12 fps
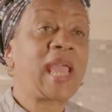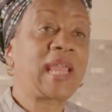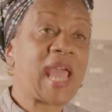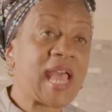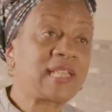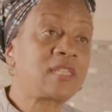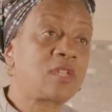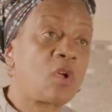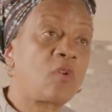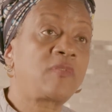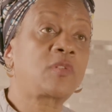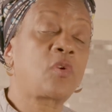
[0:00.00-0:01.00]
And gas
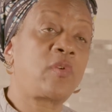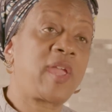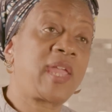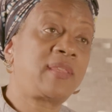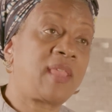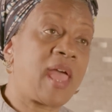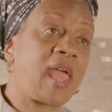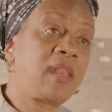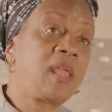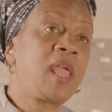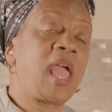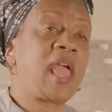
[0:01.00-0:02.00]
stoves create that
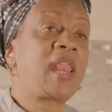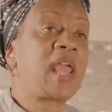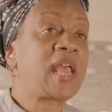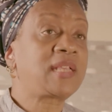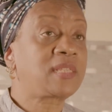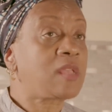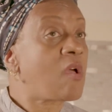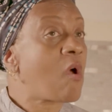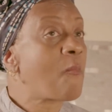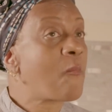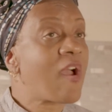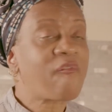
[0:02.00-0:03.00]
and has
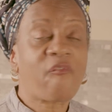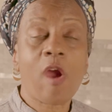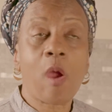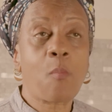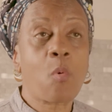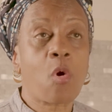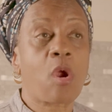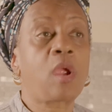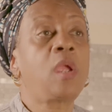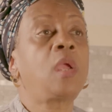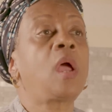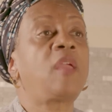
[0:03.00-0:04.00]
far
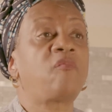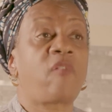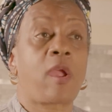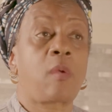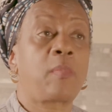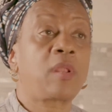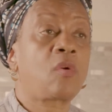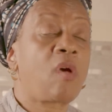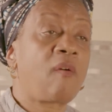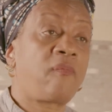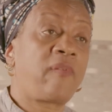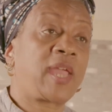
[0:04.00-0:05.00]
more environmental
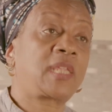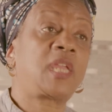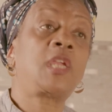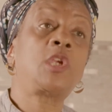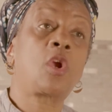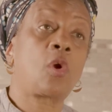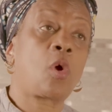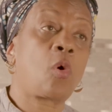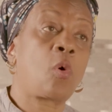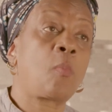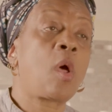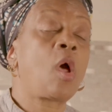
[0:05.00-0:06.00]
effect in your
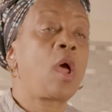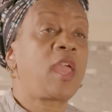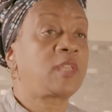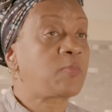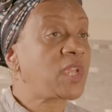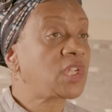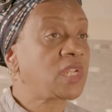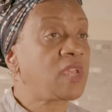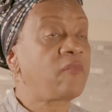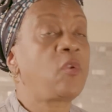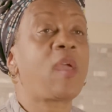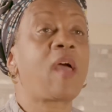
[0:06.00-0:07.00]
home,
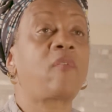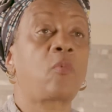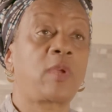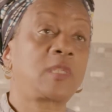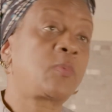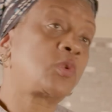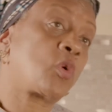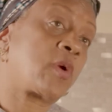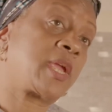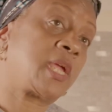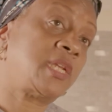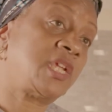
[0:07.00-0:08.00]
especially if you have a
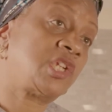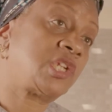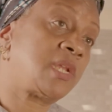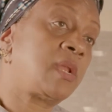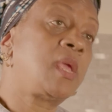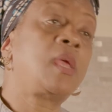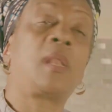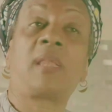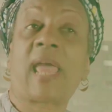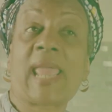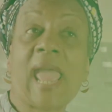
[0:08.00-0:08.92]
respiratory condition like